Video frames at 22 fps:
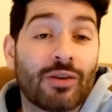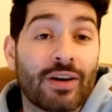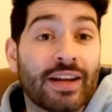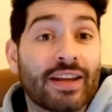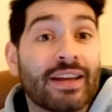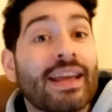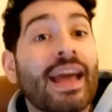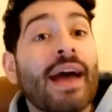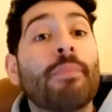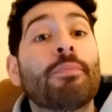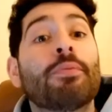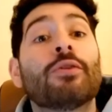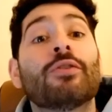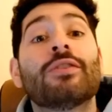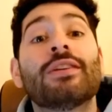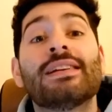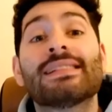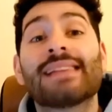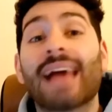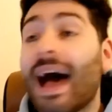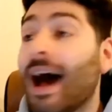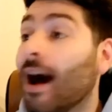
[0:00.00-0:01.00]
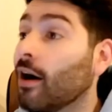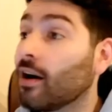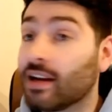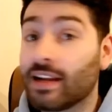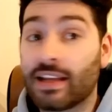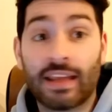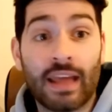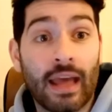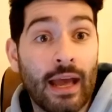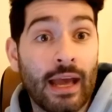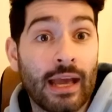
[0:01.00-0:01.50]
Kepa is out of the
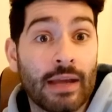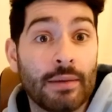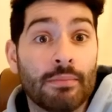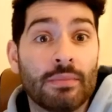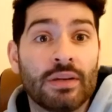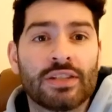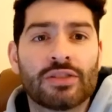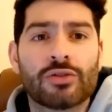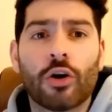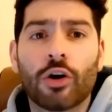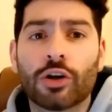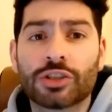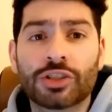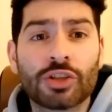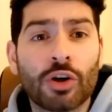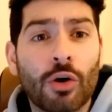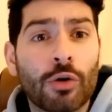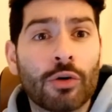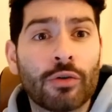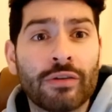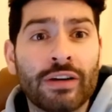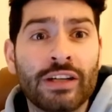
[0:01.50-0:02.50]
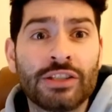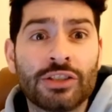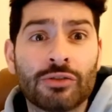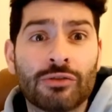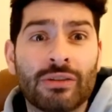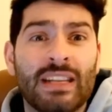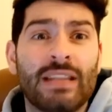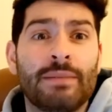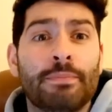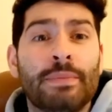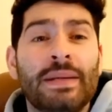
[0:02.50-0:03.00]
game. He's got a shoulder
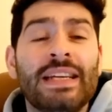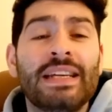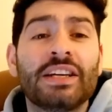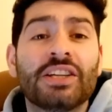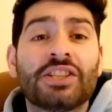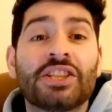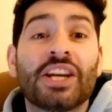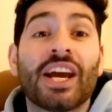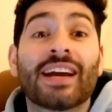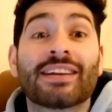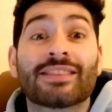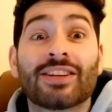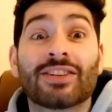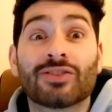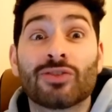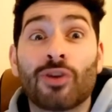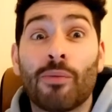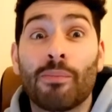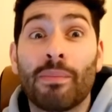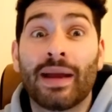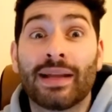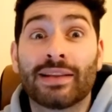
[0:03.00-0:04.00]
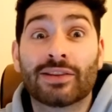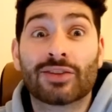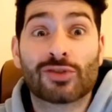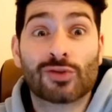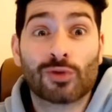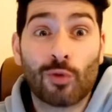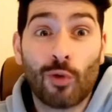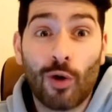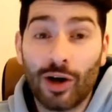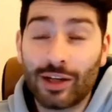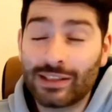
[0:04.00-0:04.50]
injury. Peter Cech does not make the
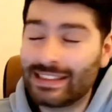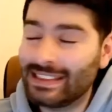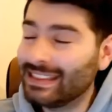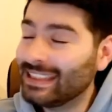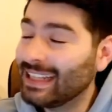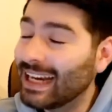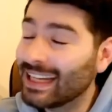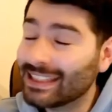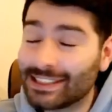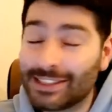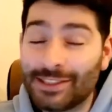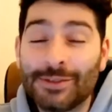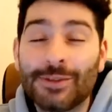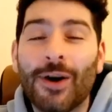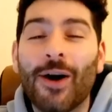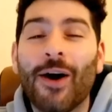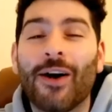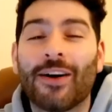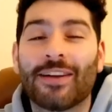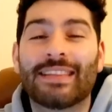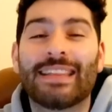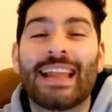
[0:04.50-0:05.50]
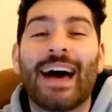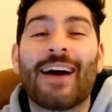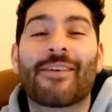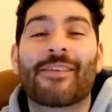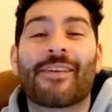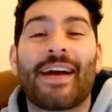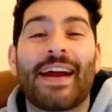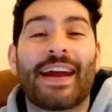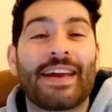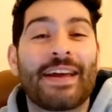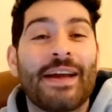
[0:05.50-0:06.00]
squad. Yes, you heard that
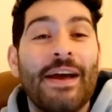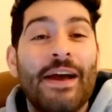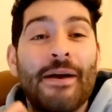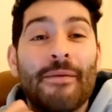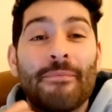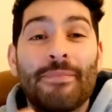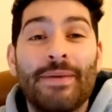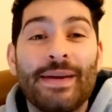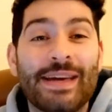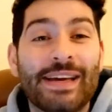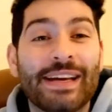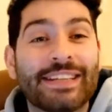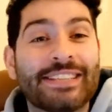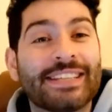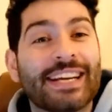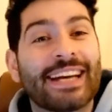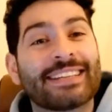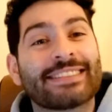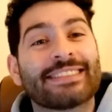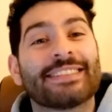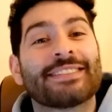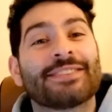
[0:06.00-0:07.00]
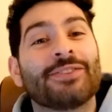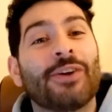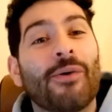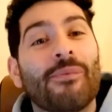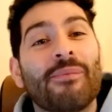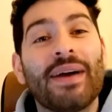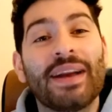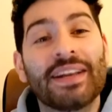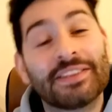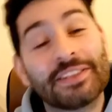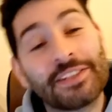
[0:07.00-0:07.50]
right. Peter Cech does not
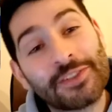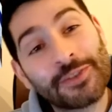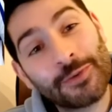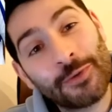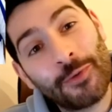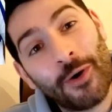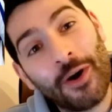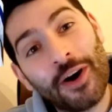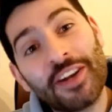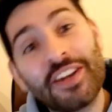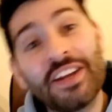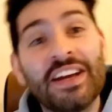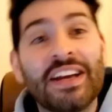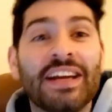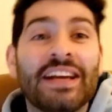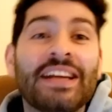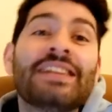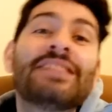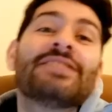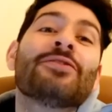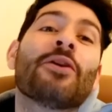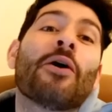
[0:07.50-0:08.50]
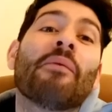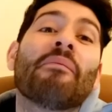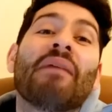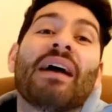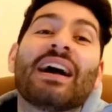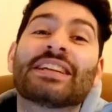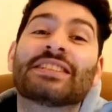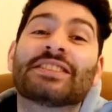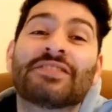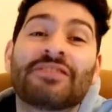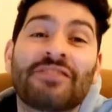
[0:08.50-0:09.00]
make the squad. He's not
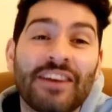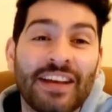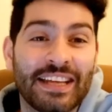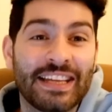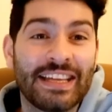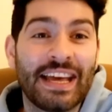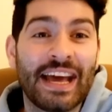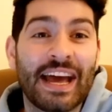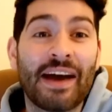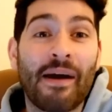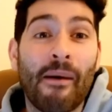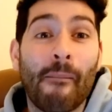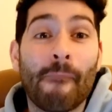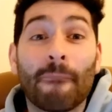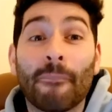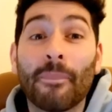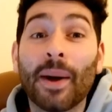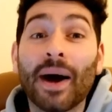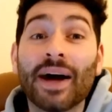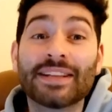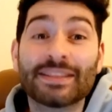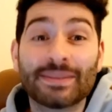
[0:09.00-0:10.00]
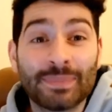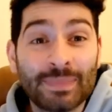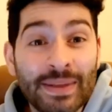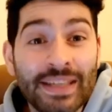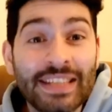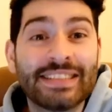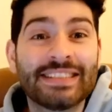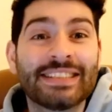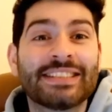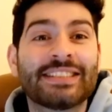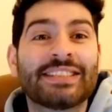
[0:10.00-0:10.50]
match fit yet. But
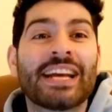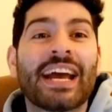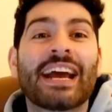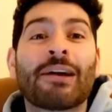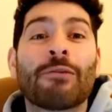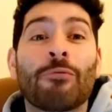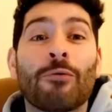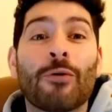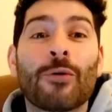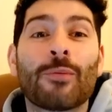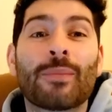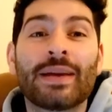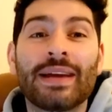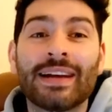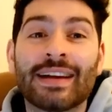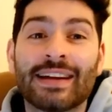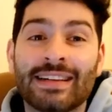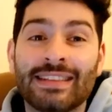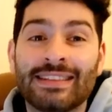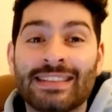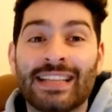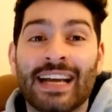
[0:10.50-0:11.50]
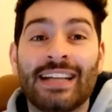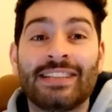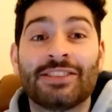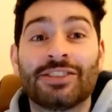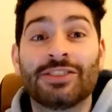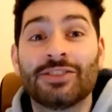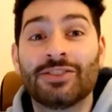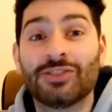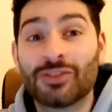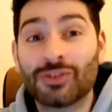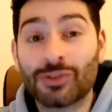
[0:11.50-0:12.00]
Peter Cech will be in
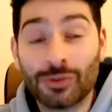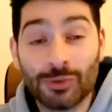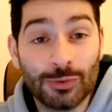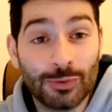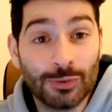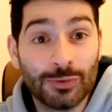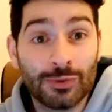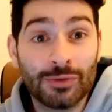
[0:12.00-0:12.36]
contention soon.